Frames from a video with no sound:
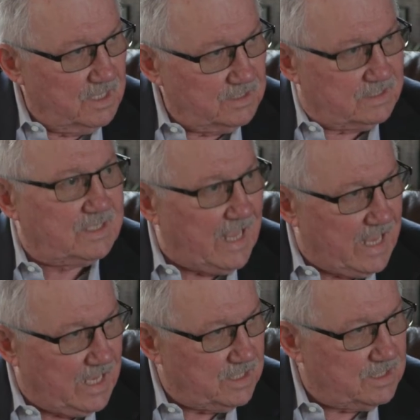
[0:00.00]
just to
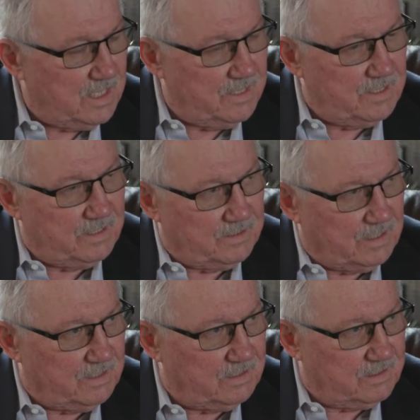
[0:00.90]
age, and then
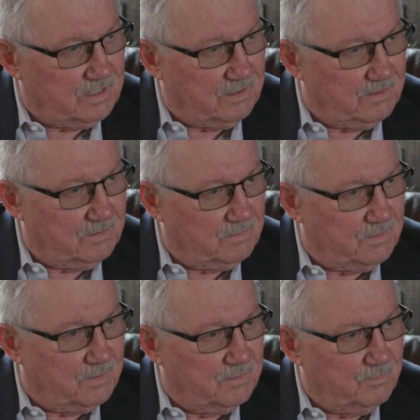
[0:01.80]
they
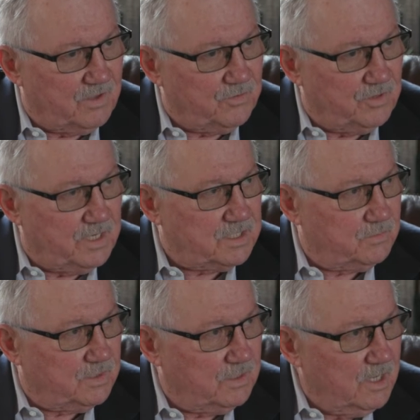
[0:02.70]
Mother Nature
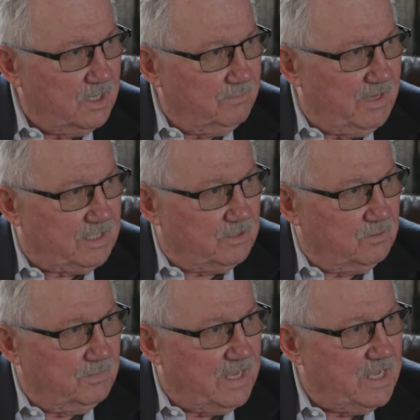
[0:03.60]
would make their
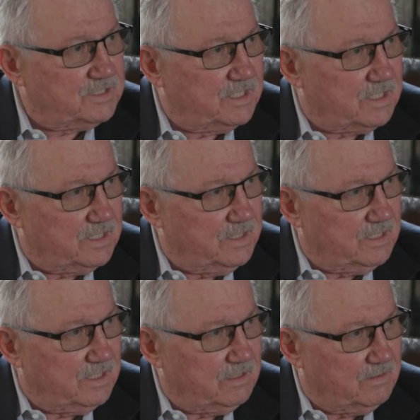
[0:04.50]
magic, and
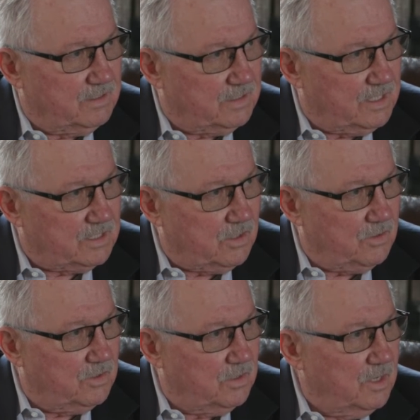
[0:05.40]
then they
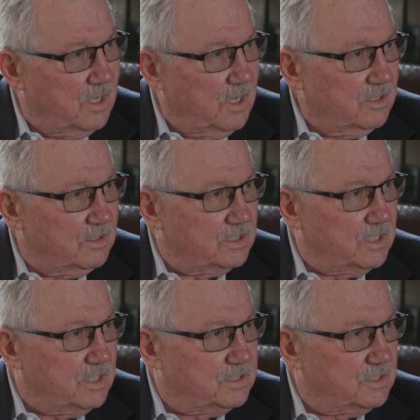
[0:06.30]
turn the
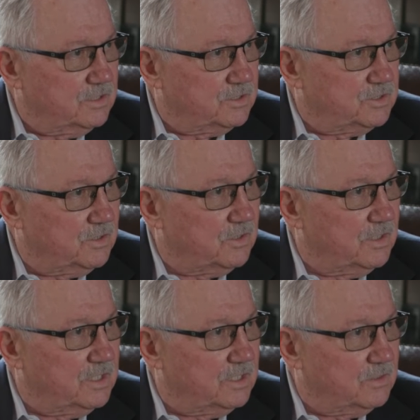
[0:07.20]
yeast and the sugar
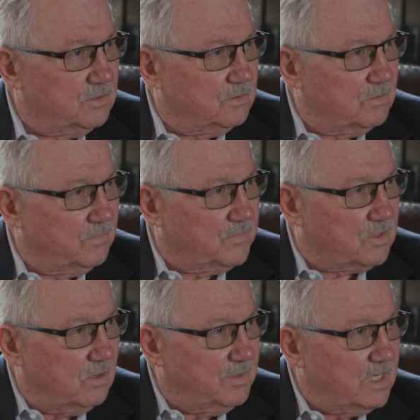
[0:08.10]
into
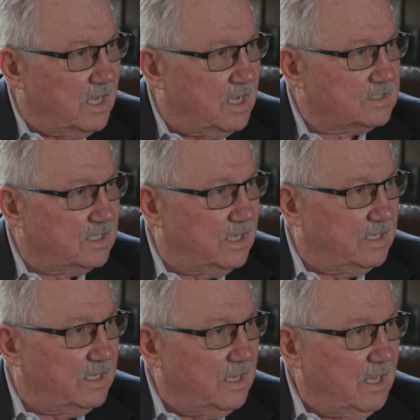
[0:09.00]
carbon
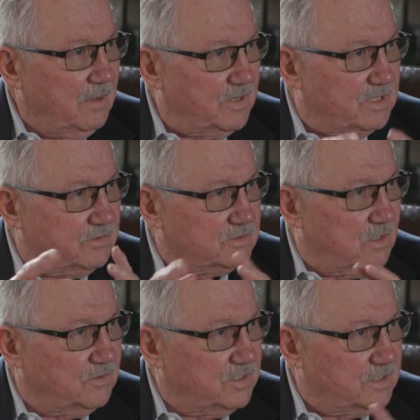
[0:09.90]
dioxide, but there was
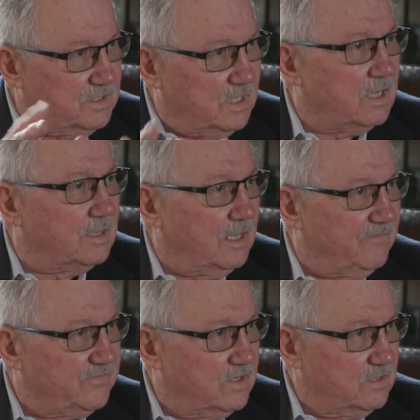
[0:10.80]
all this yuck
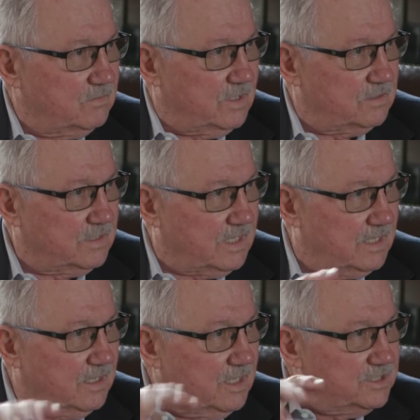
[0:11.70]
left. Well, you got
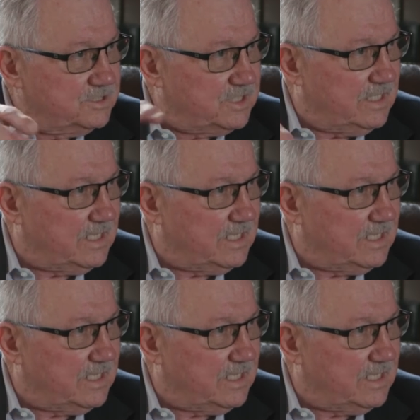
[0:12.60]
to shake